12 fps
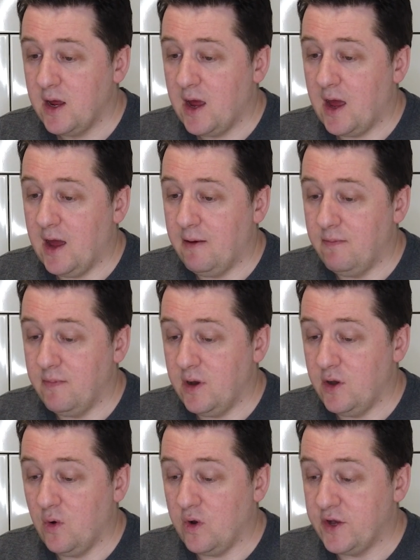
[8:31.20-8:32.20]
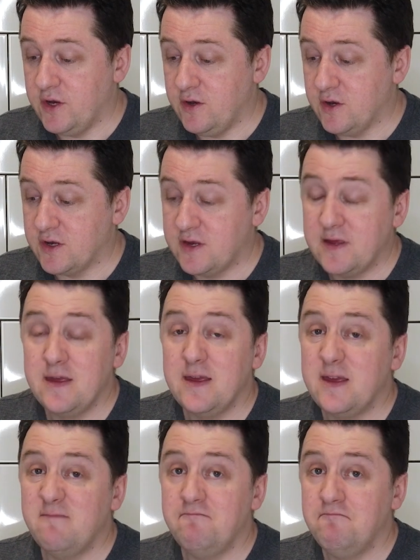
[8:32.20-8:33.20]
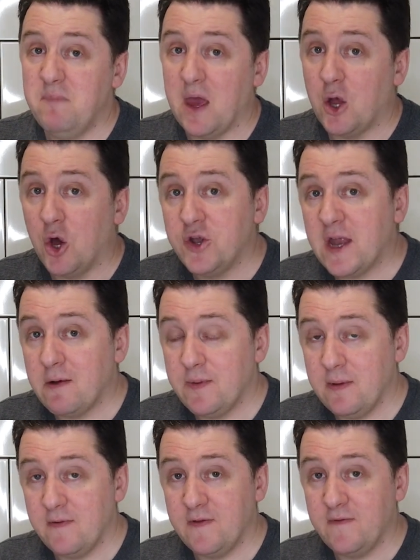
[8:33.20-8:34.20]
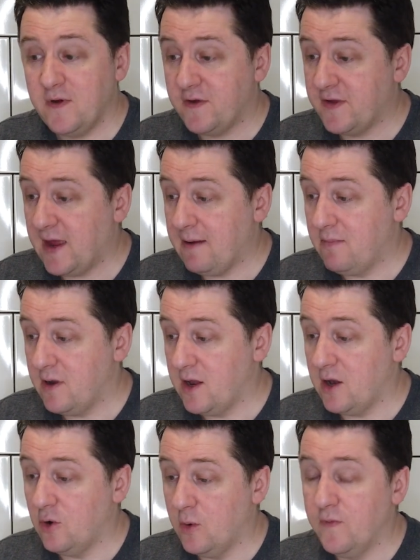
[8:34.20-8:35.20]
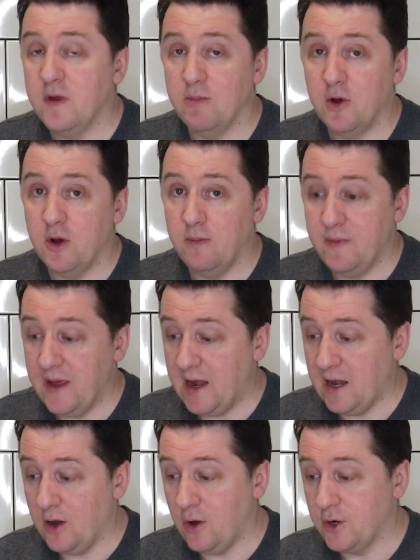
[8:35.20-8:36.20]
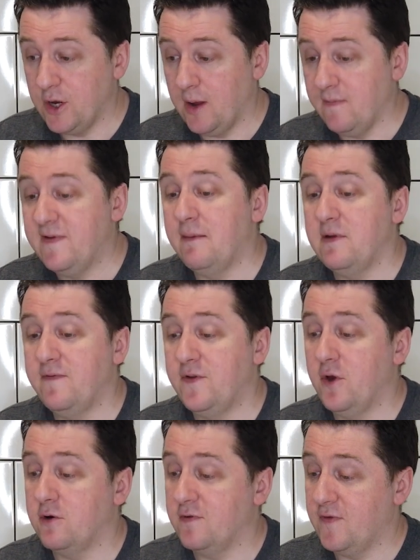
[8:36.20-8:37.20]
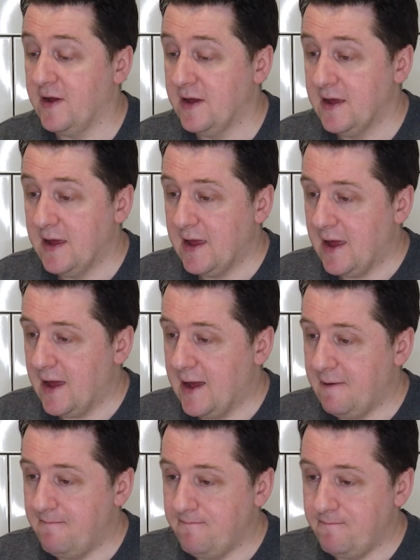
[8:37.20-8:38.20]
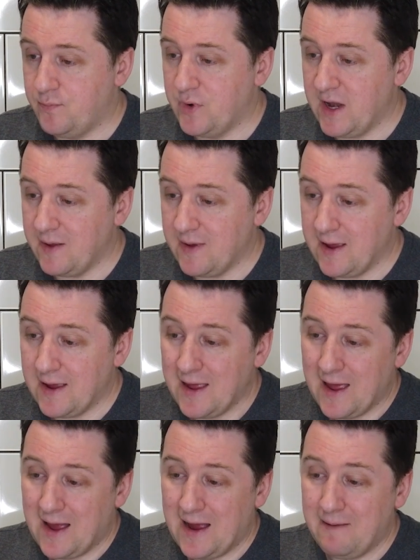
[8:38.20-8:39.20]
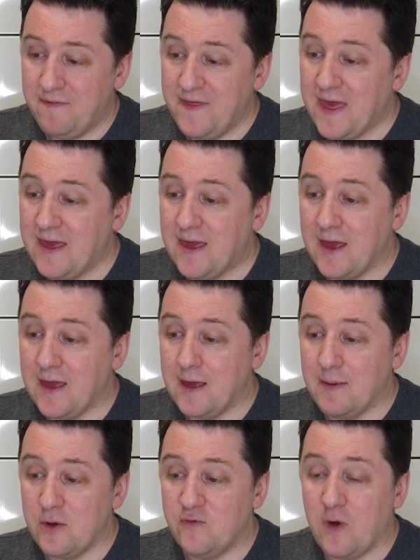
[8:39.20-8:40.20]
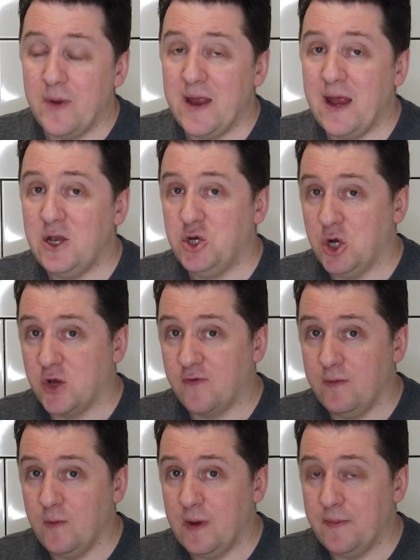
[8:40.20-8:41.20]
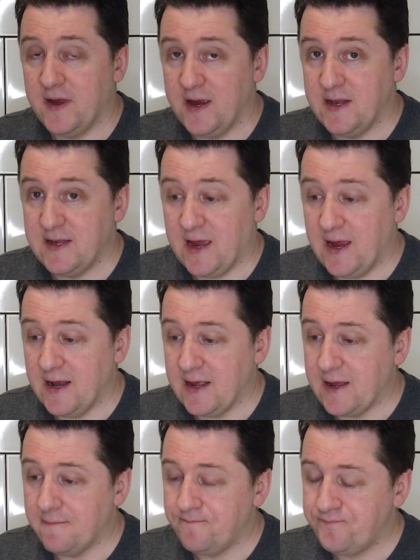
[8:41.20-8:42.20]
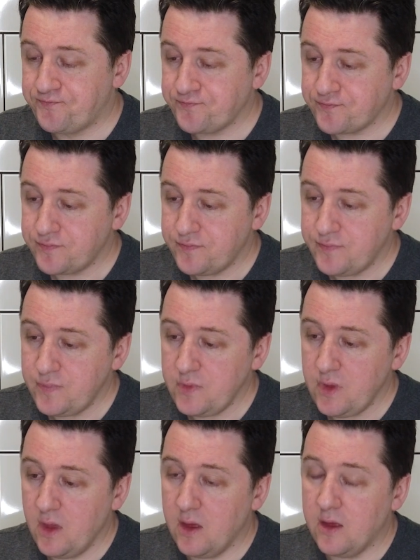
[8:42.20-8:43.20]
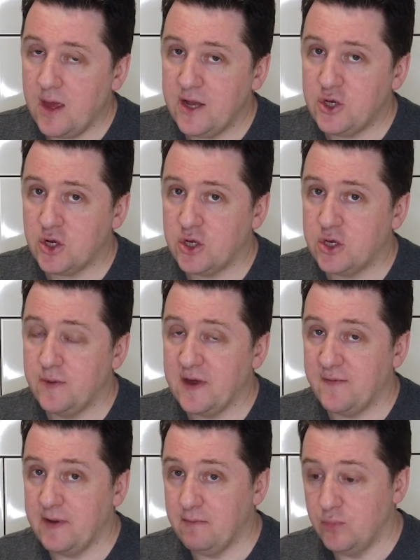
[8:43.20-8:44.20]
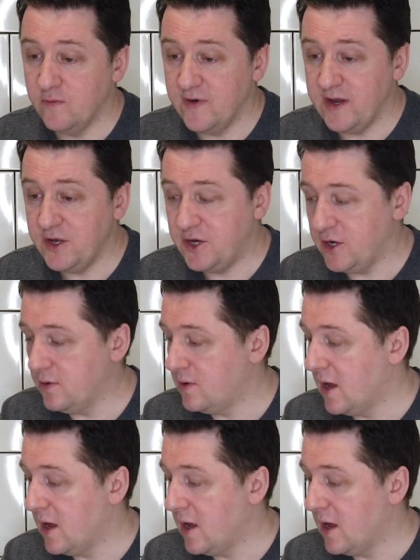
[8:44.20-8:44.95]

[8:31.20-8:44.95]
in order to just make contact with people for the first time and then hopefully become their long-term family photographer. But anyway, I'm thinking about dropping headshots from the website entirely. Headshots is something I've been moving into,